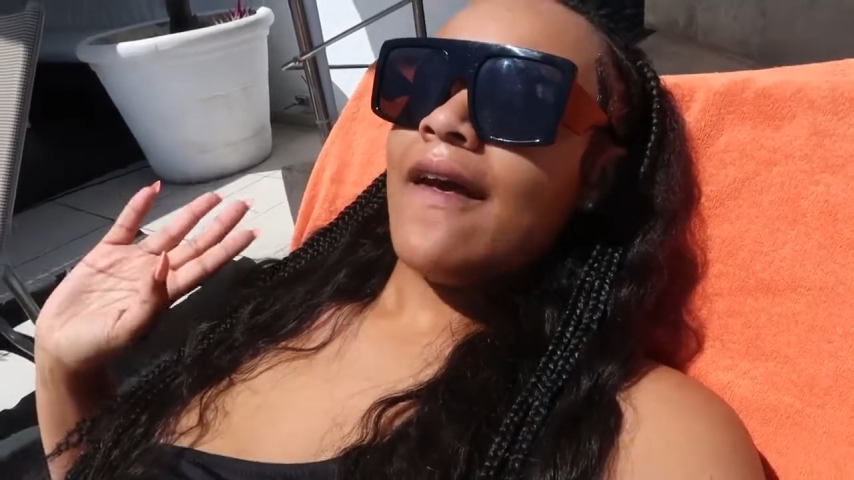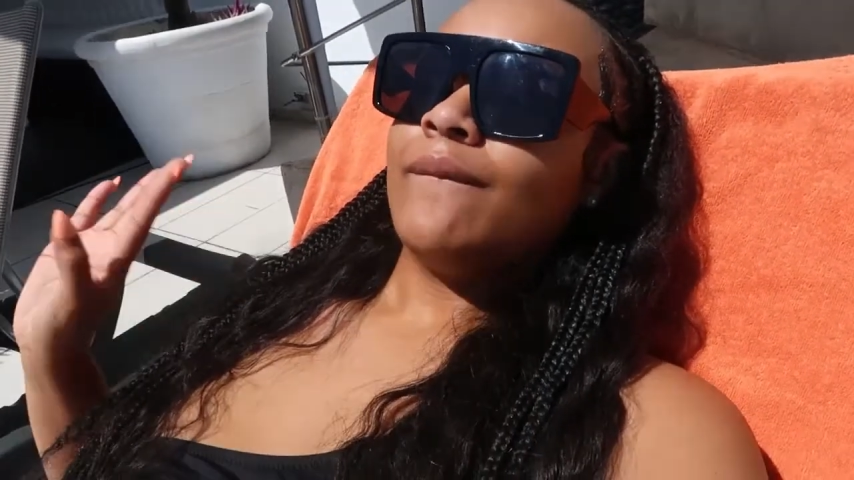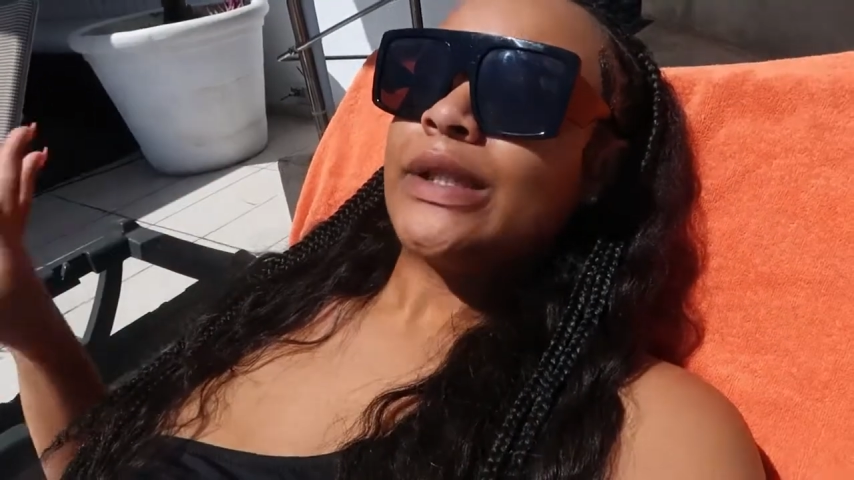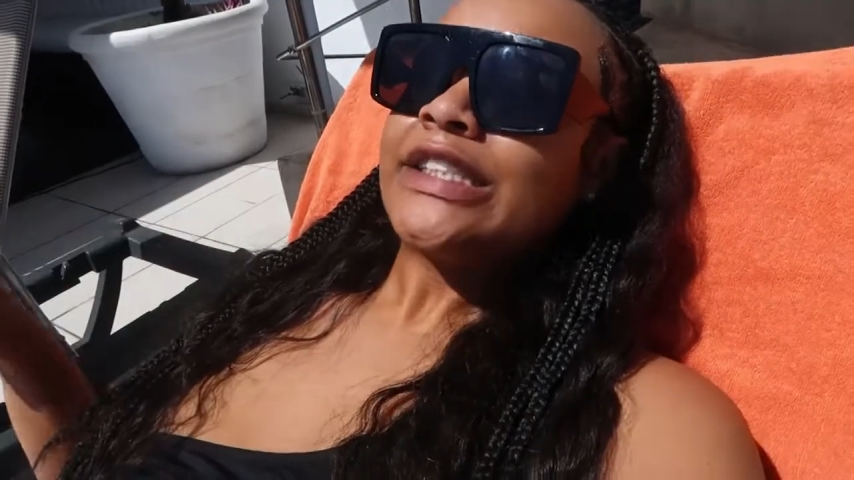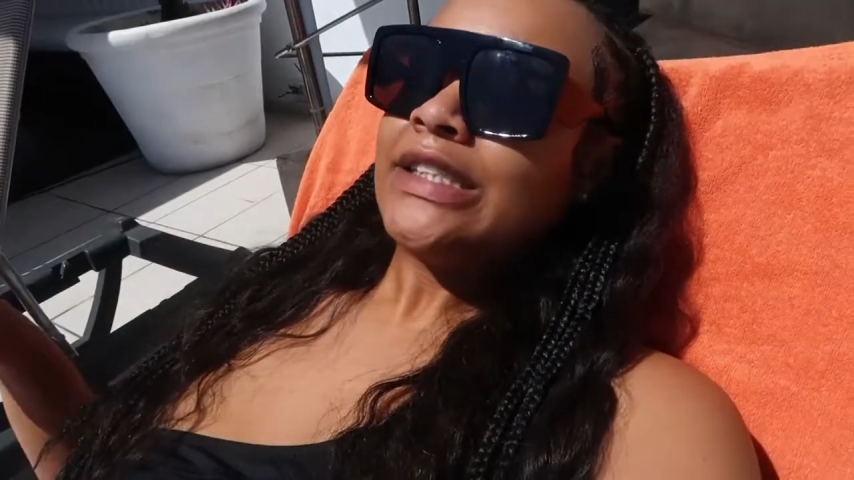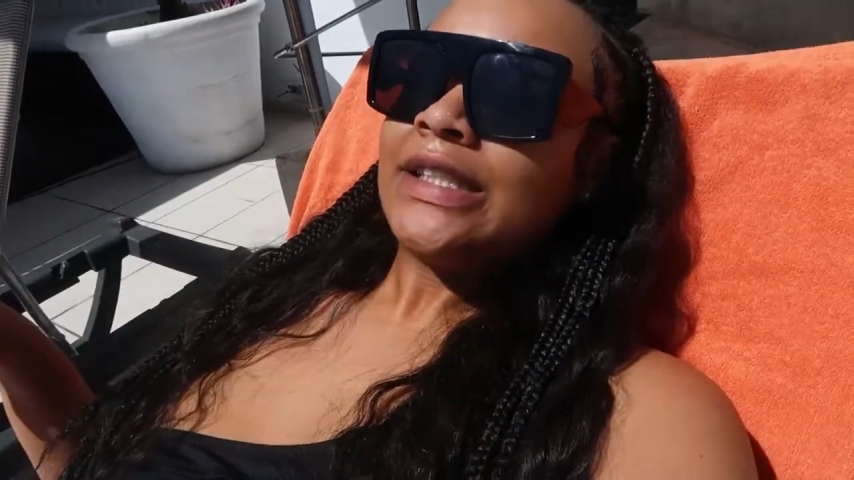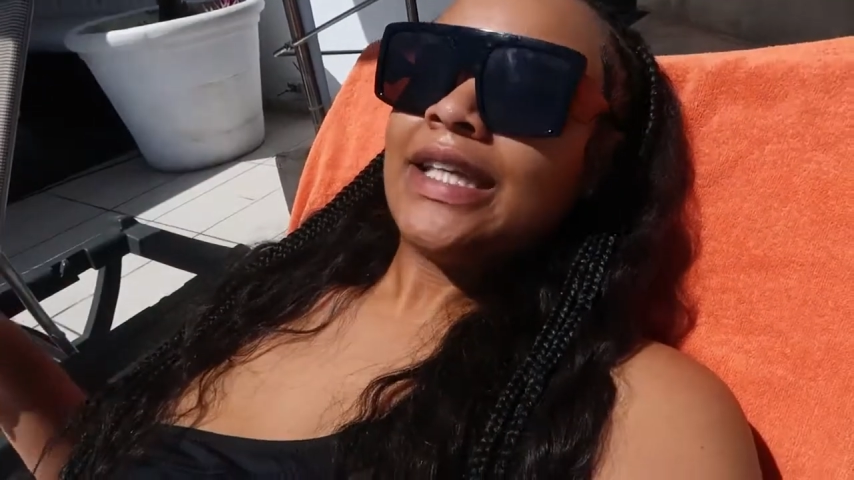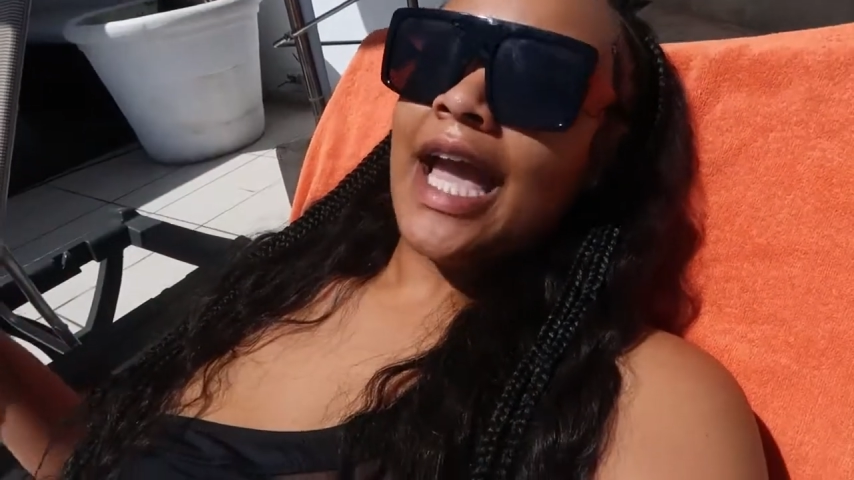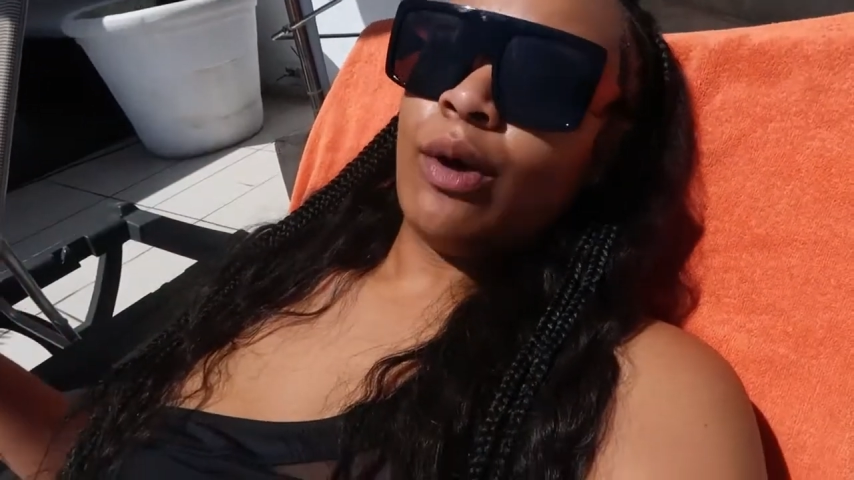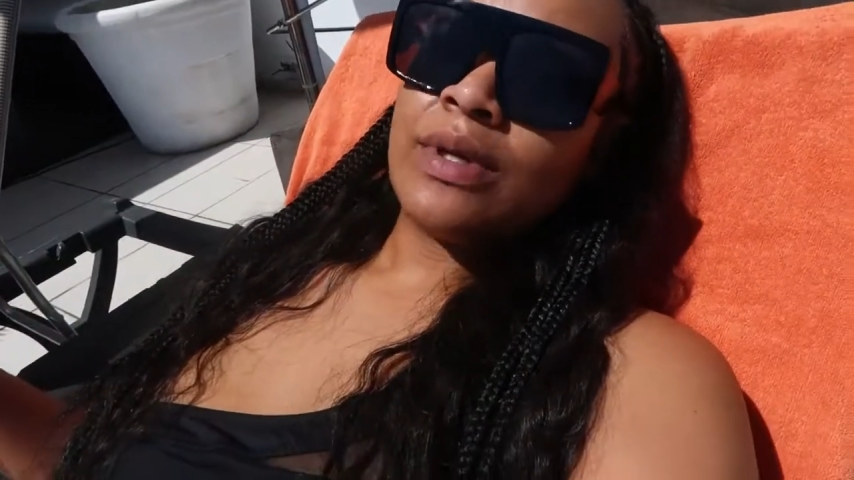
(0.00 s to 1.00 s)

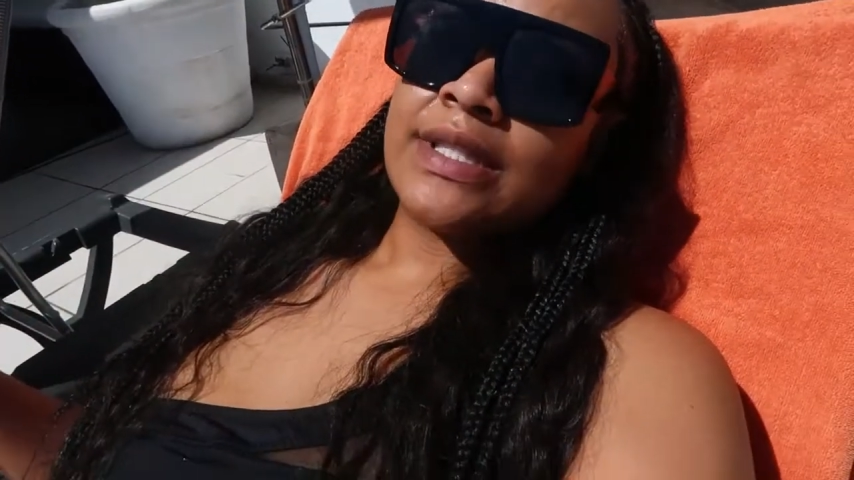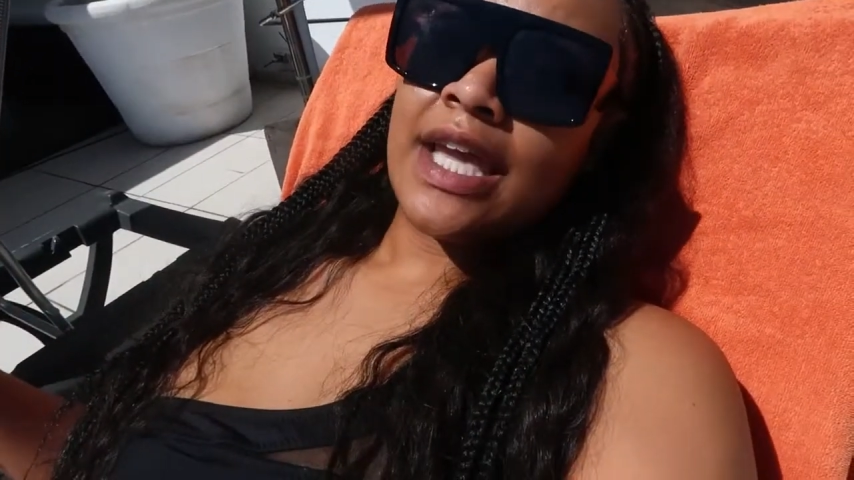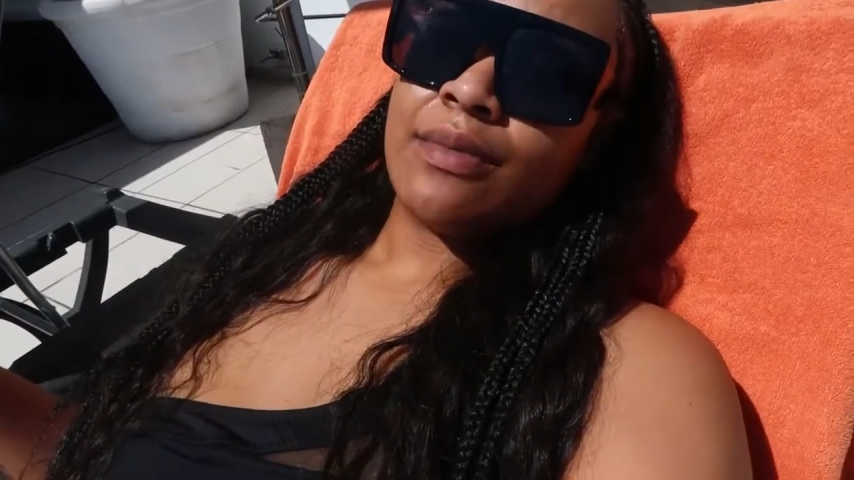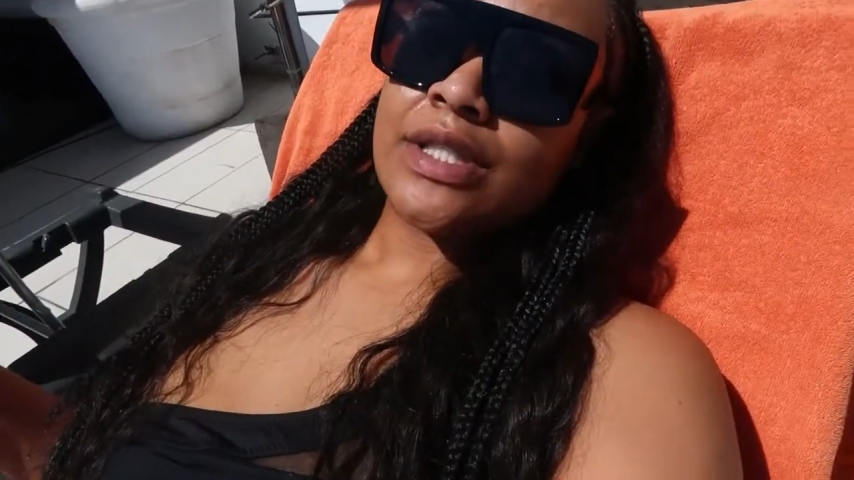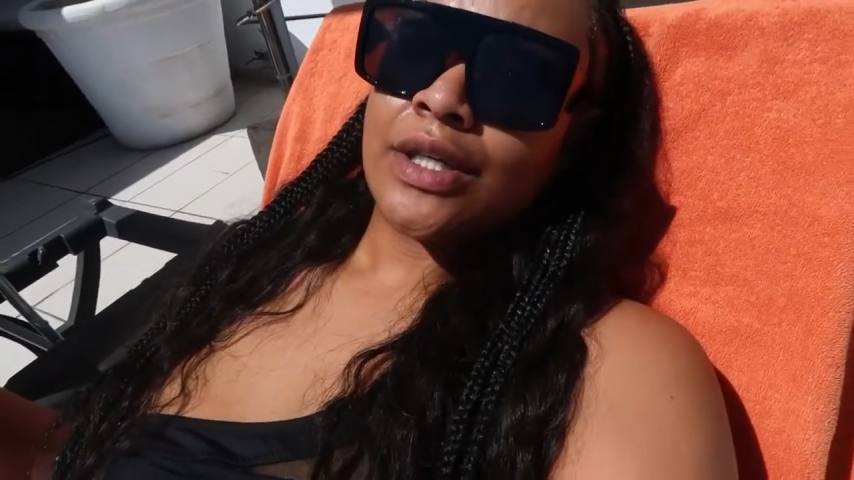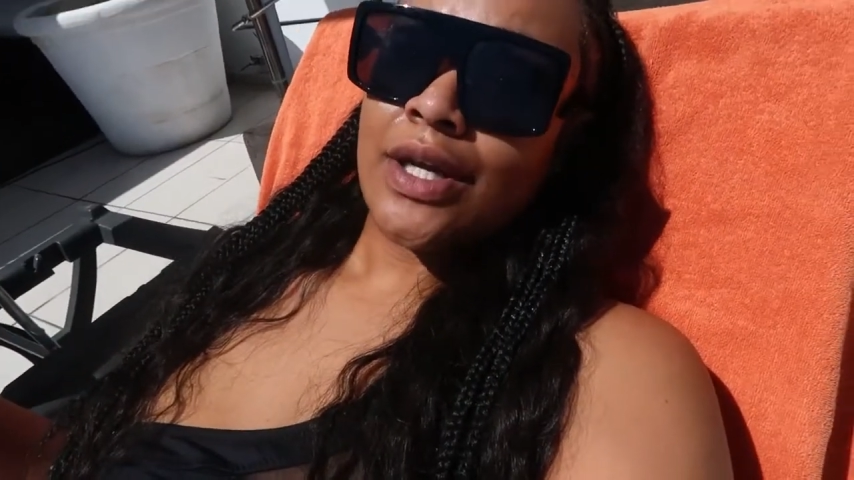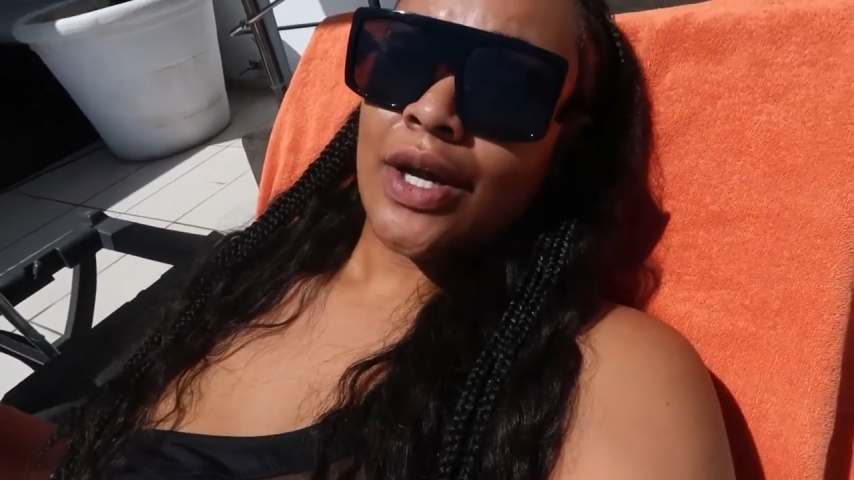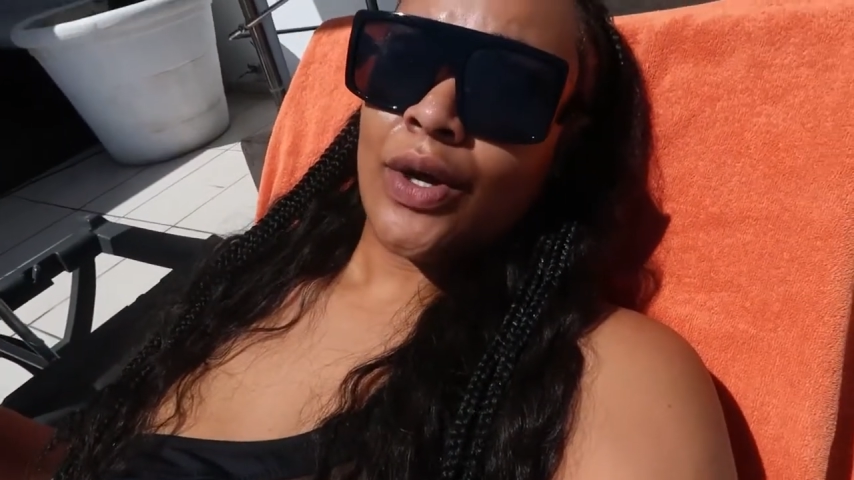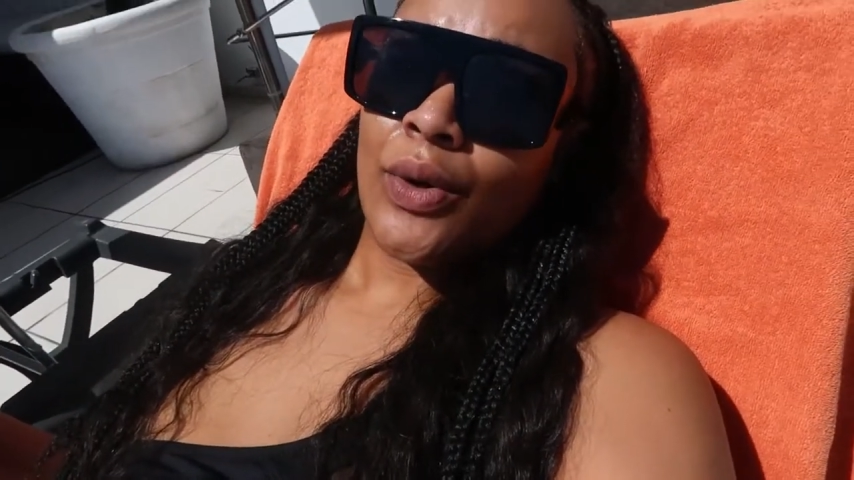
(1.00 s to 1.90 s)
unfortunately I wasn't able to go.